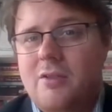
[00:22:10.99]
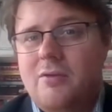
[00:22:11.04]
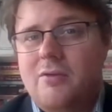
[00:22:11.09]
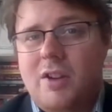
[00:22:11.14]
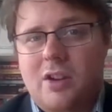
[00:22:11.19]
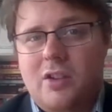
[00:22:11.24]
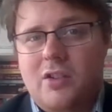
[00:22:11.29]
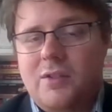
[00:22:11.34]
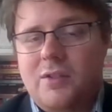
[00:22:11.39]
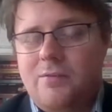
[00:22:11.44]

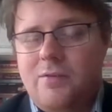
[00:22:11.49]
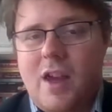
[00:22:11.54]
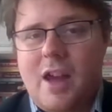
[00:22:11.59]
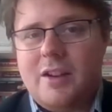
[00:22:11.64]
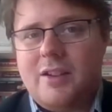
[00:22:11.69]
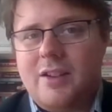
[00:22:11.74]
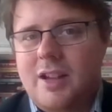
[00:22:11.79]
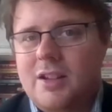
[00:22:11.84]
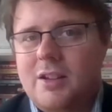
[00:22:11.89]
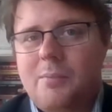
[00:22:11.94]
There's, in
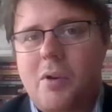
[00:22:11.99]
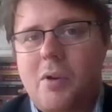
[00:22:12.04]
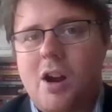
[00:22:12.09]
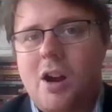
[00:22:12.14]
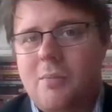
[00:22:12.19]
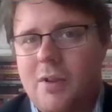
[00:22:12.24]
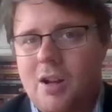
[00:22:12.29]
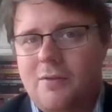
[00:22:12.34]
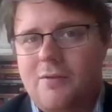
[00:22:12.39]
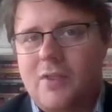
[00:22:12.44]
fact, a
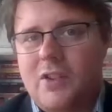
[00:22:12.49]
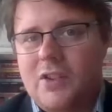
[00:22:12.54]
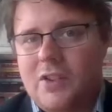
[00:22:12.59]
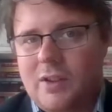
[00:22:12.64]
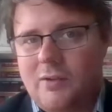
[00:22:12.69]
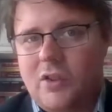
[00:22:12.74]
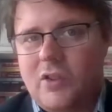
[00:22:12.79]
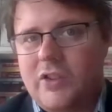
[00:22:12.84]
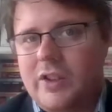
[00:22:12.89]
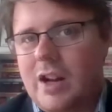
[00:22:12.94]
Department for
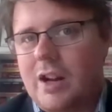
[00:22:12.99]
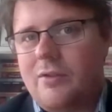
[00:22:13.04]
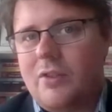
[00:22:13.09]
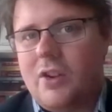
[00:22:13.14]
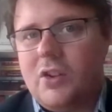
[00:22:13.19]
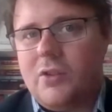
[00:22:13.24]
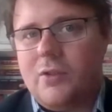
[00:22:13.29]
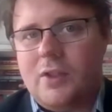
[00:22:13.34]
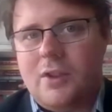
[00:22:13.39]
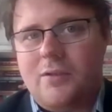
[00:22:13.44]
Civil
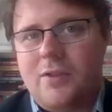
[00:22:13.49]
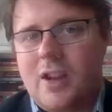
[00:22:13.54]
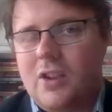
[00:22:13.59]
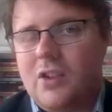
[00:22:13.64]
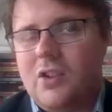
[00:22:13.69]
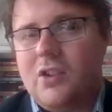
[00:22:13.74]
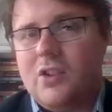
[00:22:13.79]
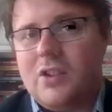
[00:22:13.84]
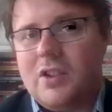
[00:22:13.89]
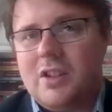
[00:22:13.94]
Service, the
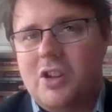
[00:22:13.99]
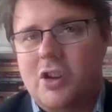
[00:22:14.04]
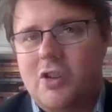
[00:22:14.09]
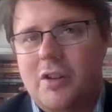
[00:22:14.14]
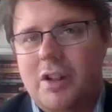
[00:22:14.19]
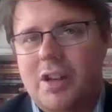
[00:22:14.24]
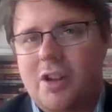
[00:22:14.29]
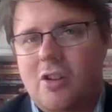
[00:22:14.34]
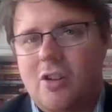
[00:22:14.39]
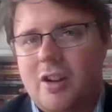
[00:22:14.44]
Defence and
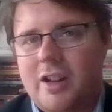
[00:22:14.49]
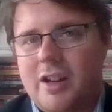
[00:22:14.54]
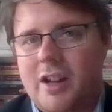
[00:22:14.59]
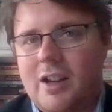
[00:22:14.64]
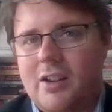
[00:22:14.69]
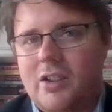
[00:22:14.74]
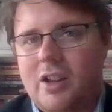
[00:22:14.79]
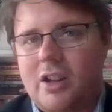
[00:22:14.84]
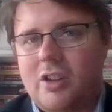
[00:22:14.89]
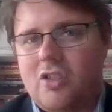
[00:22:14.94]
Security
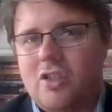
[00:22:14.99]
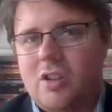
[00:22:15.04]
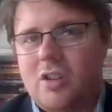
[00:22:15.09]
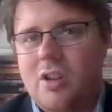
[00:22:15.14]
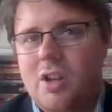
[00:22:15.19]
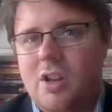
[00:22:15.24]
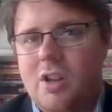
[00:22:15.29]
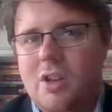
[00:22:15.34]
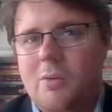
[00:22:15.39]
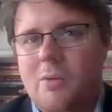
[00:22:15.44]
Organisation,
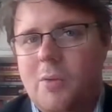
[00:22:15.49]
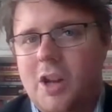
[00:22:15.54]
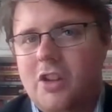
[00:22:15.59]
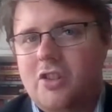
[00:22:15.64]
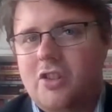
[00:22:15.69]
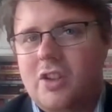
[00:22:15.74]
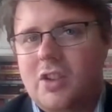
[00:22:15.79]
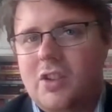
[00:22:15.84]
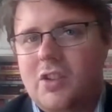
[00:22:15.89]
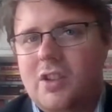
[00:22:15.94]

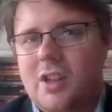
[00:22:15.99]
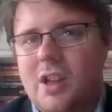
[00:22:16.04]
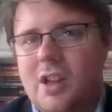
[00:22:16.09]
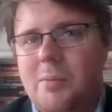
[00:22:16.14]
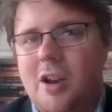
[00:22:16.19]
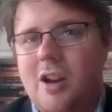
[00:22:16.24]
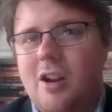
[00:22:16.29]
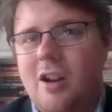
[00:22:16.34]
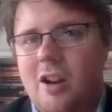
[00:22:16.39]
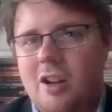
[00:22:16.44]
which is
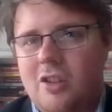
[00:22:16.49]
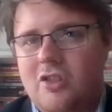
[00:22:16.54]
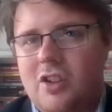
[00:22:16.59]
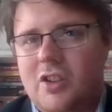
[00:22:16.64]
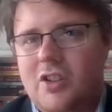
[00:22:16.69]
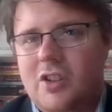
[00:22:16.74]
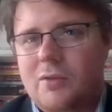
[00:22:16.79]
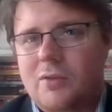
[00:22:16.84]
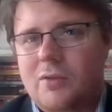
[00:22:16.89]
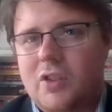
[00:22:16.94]
about
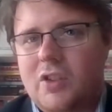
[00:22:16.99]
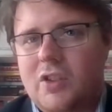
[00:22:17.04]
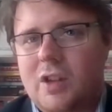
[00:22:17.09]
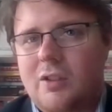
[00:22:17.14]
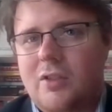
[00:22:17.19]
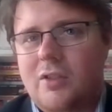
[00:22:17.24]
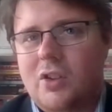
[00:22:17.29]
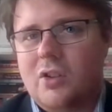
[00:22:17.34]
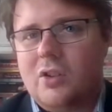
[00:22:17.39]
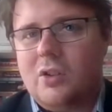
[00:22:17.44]
100 civil
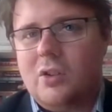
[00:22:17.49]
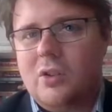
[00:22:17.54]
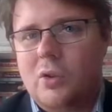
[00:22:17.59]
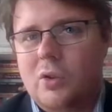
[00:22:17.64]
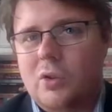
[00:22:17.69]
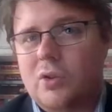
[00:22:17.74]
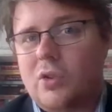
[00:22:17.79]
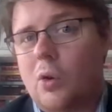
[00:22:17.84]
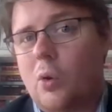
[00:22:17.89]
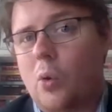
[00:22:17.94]
servants
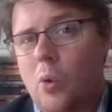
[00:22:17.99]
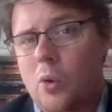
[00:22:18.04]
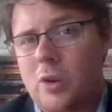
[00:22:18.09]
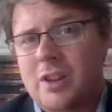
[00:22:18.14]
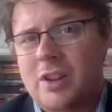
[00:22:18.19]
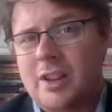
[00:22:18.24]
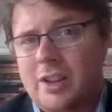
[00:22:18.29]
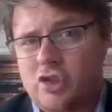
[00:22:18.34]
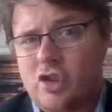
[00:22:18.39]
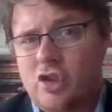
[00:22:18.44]
whose
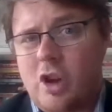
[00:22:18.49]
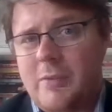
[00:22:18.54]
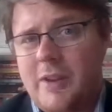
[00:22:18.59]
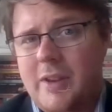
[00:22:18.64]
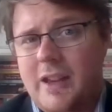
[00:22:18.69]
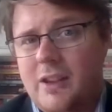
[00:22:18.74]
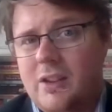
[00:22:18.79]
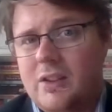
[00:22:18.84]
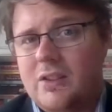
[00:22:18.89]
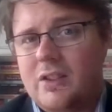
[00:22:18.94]
only job
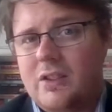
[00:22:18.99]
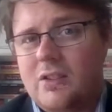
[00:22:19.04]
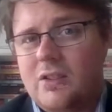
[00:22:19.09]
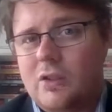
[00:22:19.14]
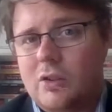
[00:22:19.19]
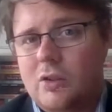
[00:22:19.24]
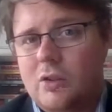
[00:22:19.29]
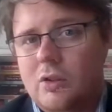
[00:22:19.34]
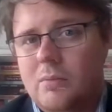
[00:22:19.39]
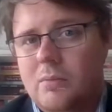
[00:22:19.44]
it is is
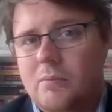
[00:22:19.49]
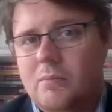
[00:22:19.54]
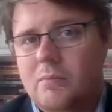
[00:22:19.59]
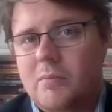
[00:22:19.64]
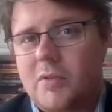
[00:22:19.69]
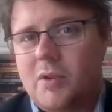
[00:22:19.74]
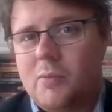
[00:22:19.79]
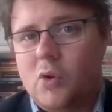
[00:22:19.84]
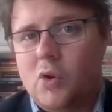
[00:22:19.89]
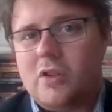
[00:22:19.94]
to
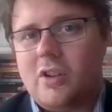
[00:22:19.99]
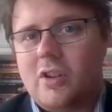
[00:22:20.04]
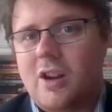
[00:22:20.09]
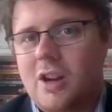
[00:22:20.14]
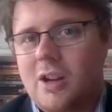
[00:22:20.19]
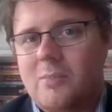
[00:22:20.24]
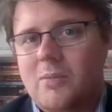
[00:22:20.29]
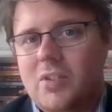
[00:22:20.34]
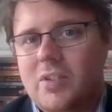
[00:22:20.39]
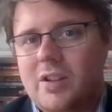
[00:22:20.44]
promote
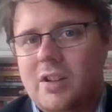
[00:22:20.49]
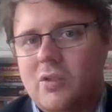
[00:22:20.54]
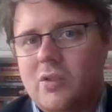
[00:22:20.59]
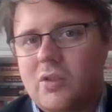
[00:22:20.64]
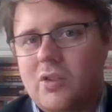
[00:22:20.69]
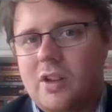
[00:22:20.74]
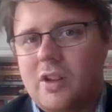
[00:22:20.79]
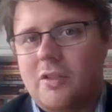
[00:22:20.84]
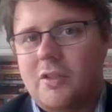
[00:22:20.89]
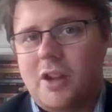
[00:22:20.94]
arms
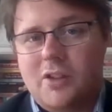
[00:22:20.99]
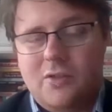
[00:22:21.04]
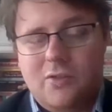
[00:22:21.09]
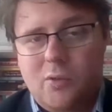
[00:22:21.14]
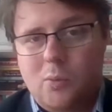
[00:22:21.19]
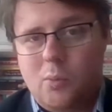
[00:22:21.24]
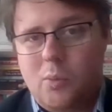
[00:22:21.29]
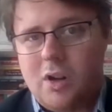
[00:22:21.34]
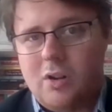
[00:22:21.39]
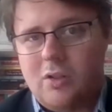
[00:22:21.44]
sales around
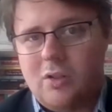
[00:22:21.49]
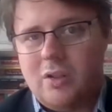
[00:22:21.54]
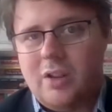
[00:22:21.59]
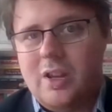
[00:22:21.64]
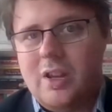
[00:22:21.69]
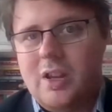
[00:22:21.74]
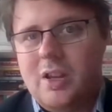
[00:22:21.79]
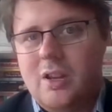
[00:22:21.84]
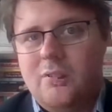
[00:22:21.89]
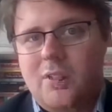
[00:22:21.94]
the world.
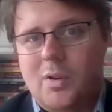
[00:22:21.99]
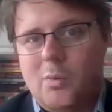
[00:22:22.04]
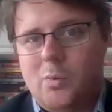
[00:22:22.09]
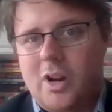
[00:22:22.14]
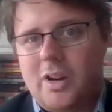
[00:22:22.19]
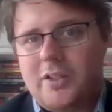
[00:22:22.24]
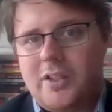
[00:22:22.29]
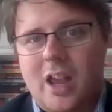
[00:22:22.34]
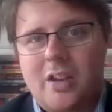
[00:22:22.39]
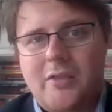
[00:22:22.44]
They
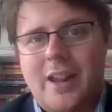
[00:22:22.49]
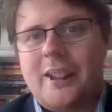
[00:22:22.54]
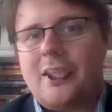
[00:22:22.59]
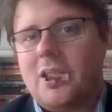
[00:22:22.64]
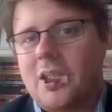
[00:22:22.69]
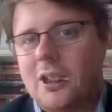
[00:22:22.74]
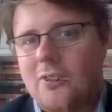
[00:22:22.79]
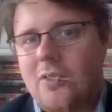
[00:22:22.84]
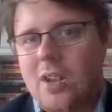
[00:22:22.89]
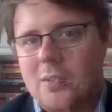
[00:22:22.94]
work
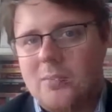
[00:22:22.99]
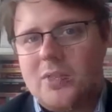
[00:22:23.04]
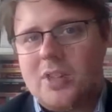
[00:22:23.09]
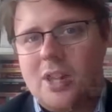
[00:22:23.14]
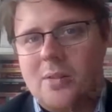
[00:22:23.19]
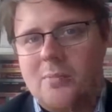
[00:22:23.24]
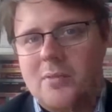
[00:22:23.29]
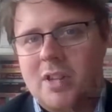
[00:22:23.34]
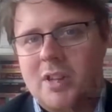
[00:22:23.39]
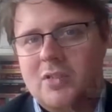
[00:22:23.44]
directly with arms
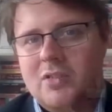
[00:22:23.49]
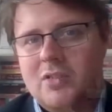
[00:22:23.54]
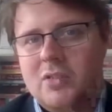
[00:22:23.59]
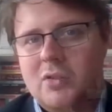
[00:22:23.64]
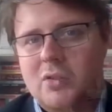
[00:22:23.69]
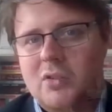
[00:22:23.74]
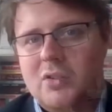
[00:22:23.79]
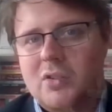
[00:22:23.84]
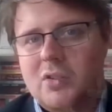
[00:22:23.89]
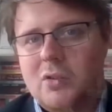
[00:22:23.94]
companies to
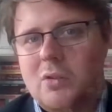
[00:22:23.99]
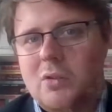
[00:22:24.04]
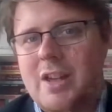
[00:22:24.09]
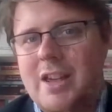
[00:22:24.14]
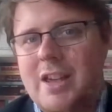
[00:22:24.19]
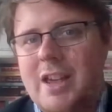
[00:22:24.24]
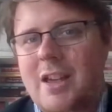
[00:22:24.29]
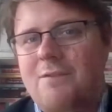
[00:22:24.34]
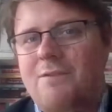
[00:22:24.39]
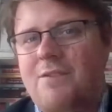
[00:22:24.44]
do so.
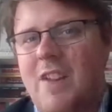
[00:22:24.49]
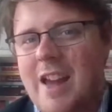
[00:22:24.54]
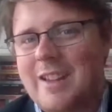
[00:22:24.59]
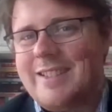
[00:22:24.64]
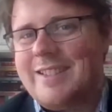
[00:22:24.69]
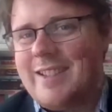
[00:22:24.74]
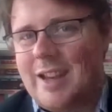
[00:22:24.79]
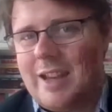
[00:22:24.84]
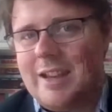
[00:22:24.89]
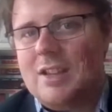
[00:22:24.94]
If that
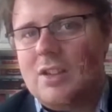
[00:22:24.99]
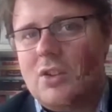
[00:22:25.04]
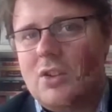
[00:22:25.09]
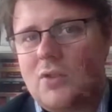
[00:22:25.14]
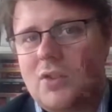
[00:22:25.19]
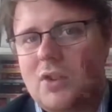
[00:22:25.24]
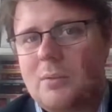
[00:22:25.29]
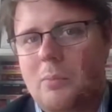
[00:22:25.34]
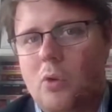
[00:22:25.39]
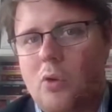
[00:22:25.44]
kind of
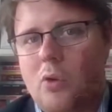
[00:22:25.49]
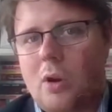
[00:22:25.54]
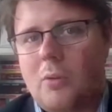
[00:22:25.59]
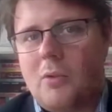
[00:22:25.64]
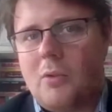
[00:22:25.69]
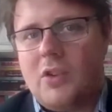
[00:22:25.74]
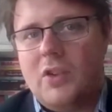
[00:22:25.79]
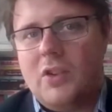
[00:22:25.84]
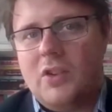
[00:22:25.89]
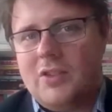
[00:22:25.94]
support
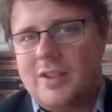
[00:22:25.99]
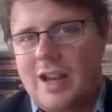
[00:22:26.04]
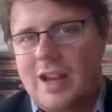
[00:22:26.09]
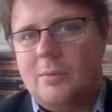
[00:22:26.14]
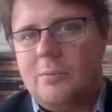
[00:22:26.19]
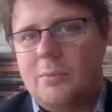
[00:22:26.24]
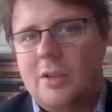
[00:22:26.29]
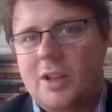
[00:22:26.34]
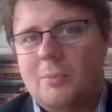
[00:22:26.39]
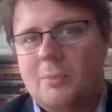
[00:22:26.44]
was
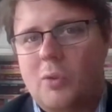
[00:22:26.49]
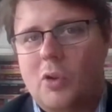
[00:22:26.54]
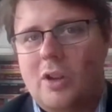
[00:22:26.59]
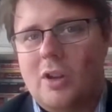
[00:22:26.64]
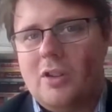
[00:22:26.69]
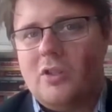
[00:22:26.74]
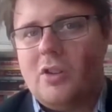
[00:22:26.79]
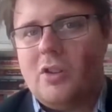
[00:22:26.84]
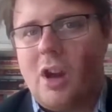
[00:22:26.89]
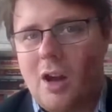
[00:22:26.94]
instead being put
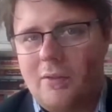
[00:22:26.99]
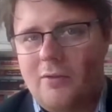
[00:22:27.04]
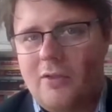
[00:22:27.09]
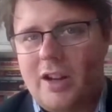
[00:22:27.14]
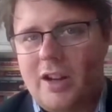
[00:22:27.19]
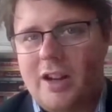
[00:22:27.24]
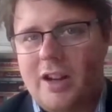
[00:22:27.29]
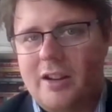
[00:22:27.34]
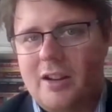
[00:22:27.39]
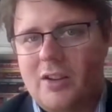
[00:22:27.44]
into other
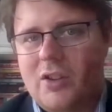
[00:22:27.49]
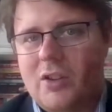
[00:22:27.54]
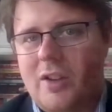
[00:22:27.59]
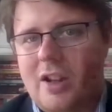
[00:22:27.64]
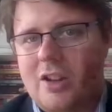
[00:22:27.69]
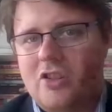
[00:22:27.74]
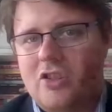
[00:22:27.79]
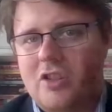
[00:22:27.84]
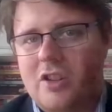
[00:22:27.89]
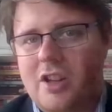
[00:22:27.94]
areas of
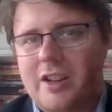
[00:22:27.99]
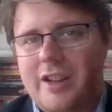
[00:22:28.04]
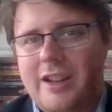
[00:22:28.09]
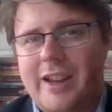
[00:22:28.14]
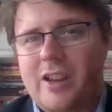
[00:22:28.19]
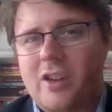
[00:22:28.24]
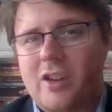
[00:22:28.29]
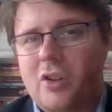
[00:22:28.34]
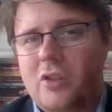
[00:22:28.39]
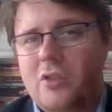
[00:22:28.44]
engineering,
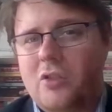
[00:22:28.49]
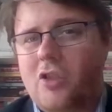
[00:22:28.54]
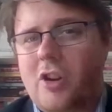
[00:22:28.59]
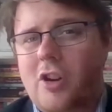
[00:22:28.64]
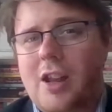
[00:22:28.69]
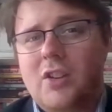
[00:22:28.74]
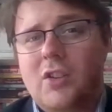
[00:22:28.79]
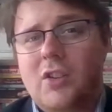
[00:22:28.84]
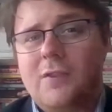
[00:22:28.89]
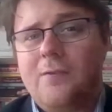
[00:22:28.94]
it could
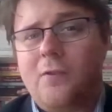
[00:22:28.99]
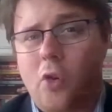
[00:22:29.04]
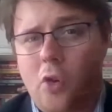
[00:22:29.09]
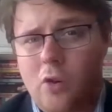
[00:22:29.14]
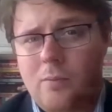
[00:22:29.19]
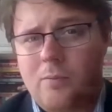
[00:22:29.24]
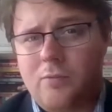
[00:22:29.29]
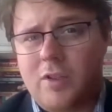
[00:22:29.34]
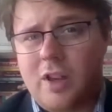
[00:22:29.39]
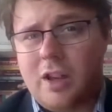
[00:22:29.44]

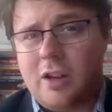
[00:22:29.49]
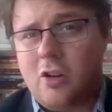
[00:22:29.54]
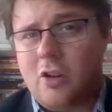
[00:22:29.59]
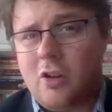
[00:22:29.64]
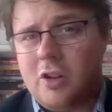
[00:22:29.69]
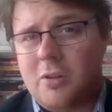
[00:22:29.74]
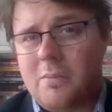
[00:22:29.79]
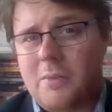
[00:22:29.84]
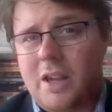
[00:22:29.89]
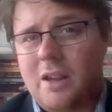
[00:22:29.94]
transform the
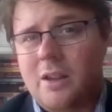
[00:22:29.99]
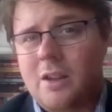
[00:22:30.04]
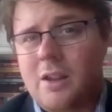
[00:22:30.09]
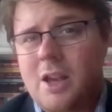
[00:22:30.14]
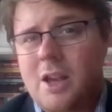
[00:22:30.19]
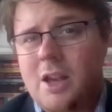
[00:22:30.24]
economy.